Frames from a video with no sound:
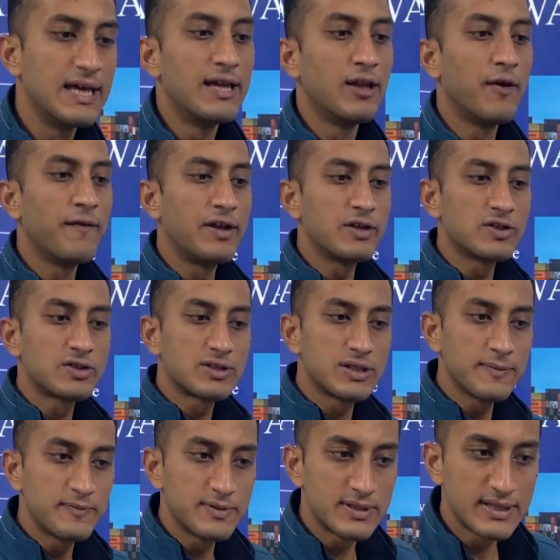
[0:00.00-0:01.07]
Now when your
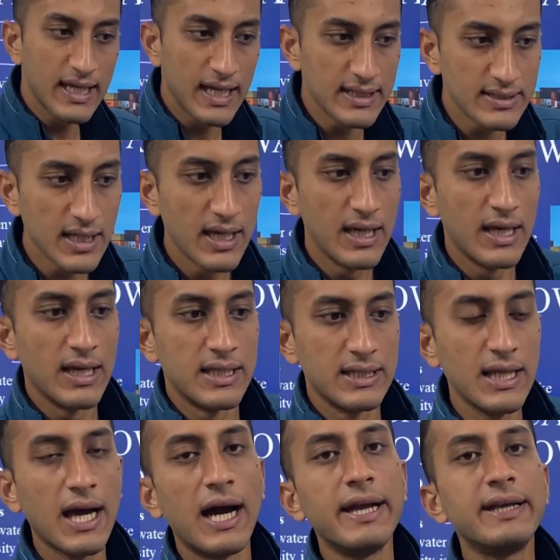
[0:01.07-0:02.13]
ship sinks,
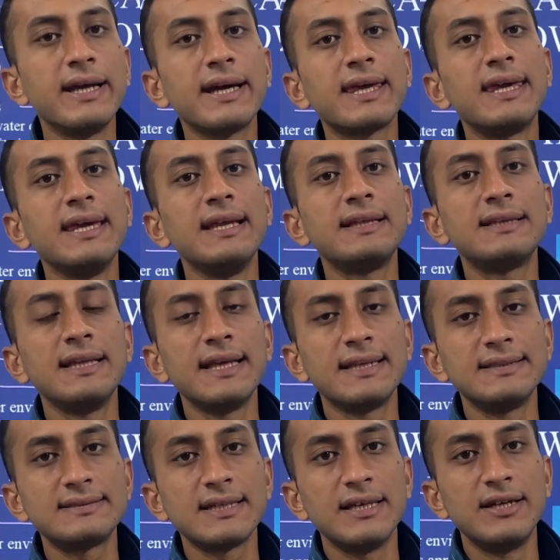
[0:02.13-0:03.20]
the under keel
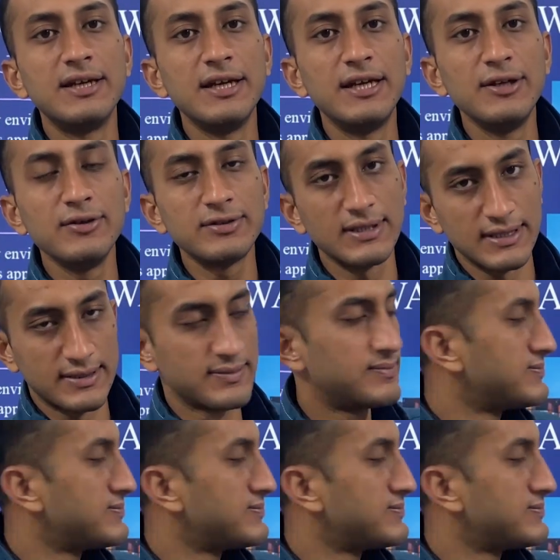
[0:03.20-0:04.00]
clearance reduces.